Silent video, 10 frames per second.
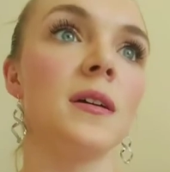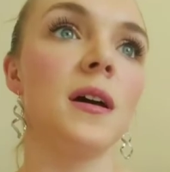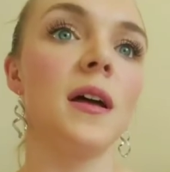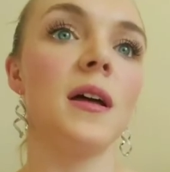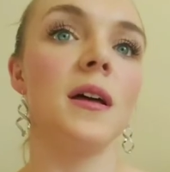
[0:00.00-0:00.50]

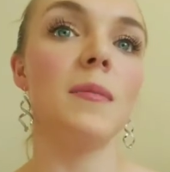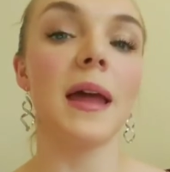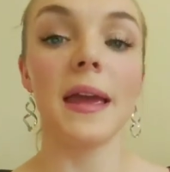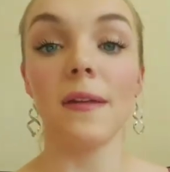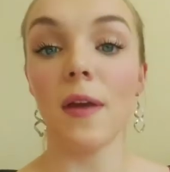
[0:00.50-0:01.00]

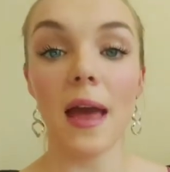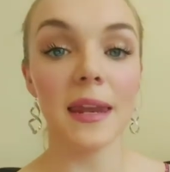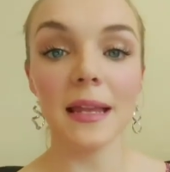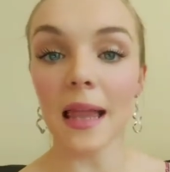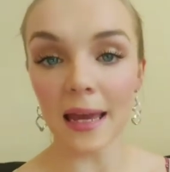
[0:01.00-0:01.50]
if
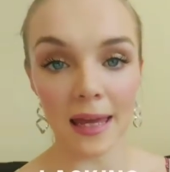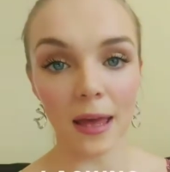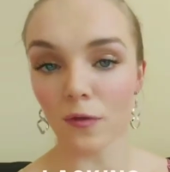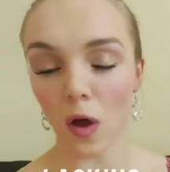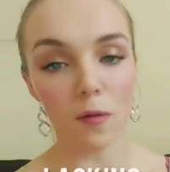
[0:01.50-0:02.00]
any lacking
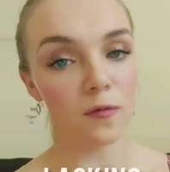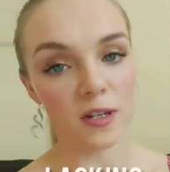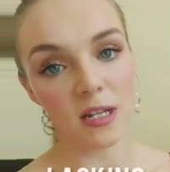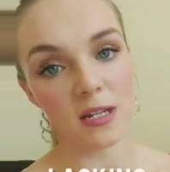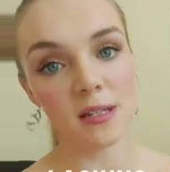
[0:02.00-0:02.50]
of
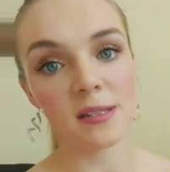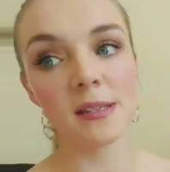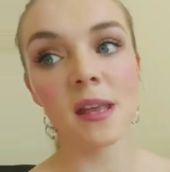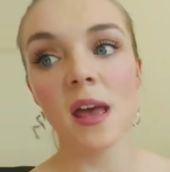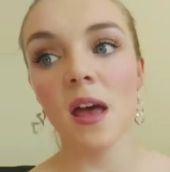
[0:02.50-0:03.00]

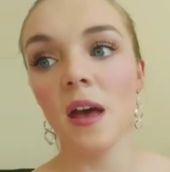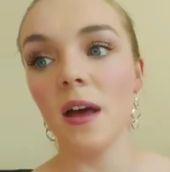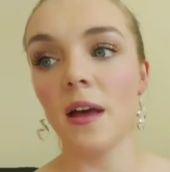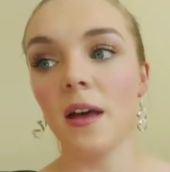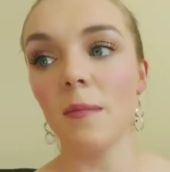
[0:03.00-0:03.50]
confidence,
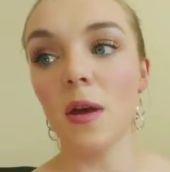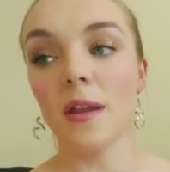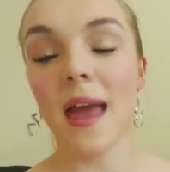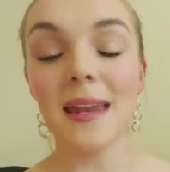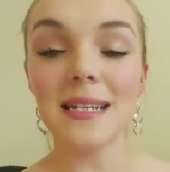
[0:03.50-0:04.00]

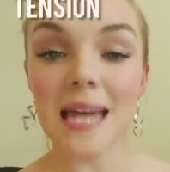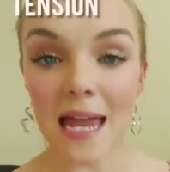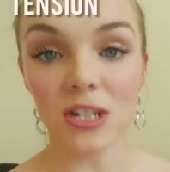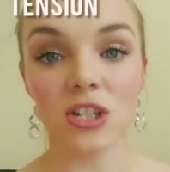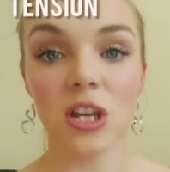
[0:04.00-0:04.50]
and any
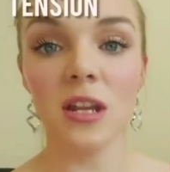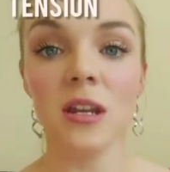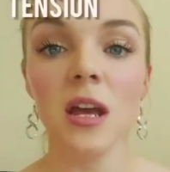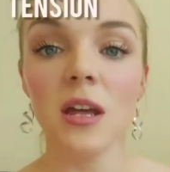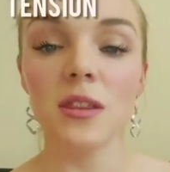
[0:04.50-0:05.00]

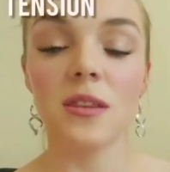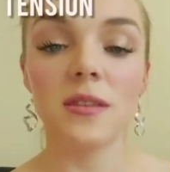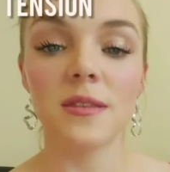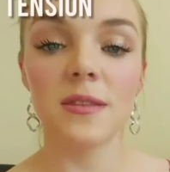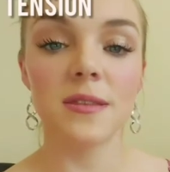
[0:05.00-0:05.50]
tension,
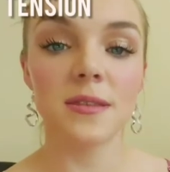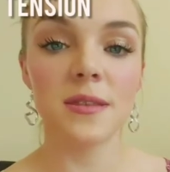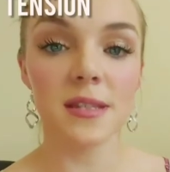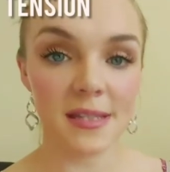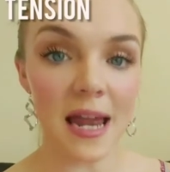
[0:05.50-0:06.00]

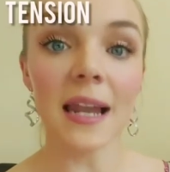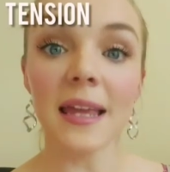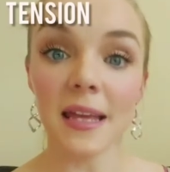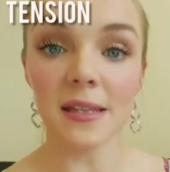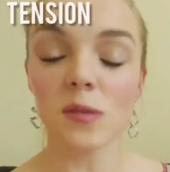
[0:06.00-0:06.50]
the
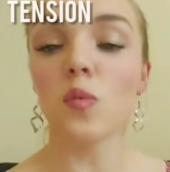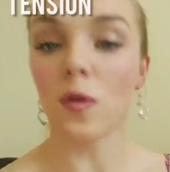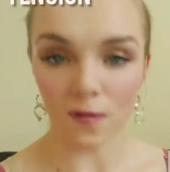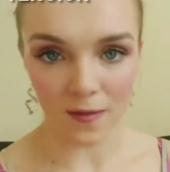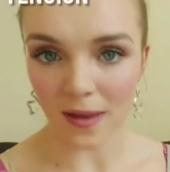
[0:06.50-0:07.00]
stallions
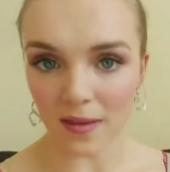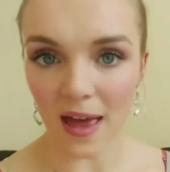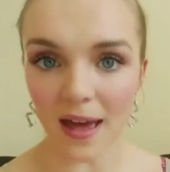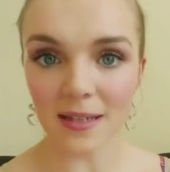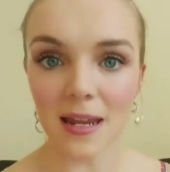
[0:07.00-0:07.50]
will feel
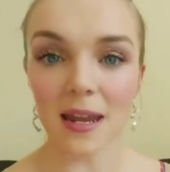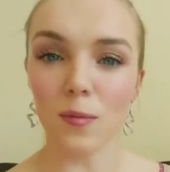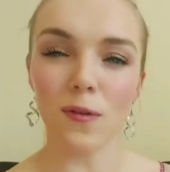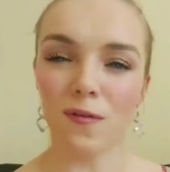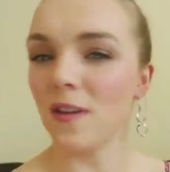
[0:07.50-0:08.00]
that, and it
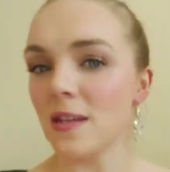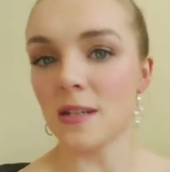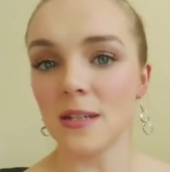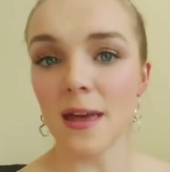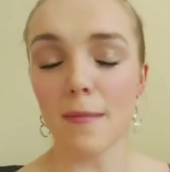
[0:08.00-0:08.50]
will feed
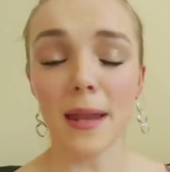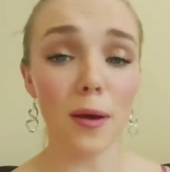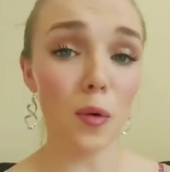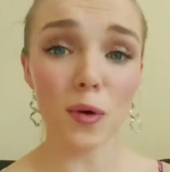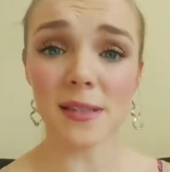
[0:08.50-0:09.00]
into them.
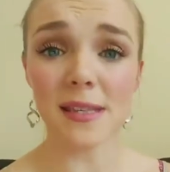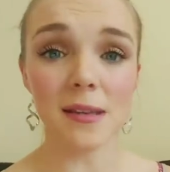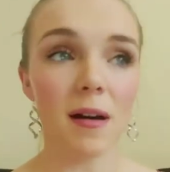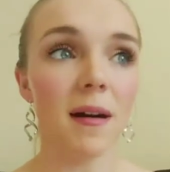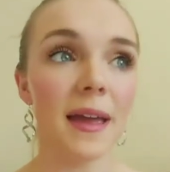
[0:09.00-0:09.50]
Like, horses
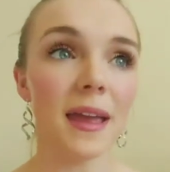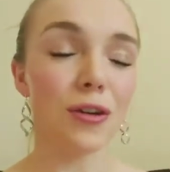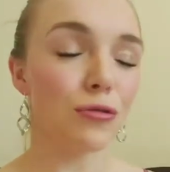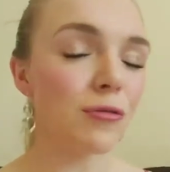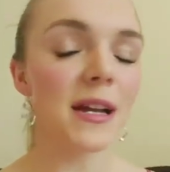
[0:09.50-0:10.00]
are
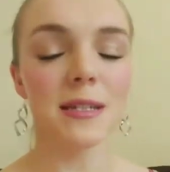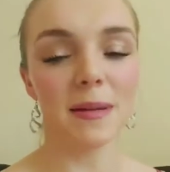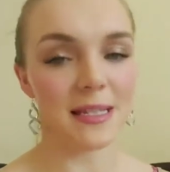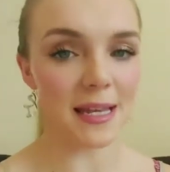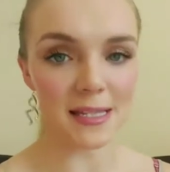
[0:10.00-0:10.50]

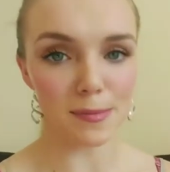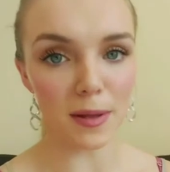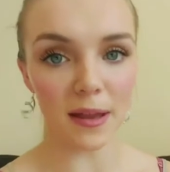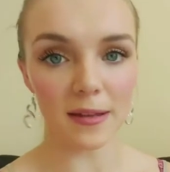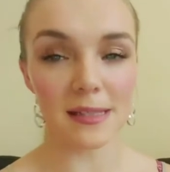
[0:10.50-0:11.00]
incredibly
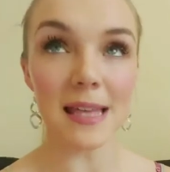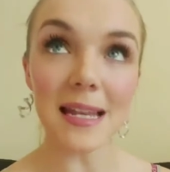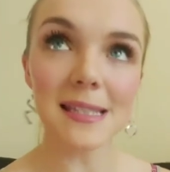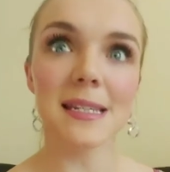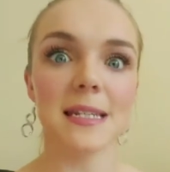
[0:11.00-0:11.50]

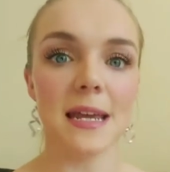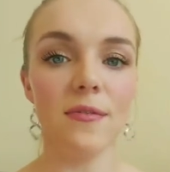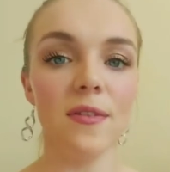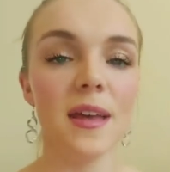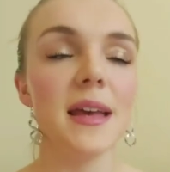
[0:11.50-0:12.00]
sensitive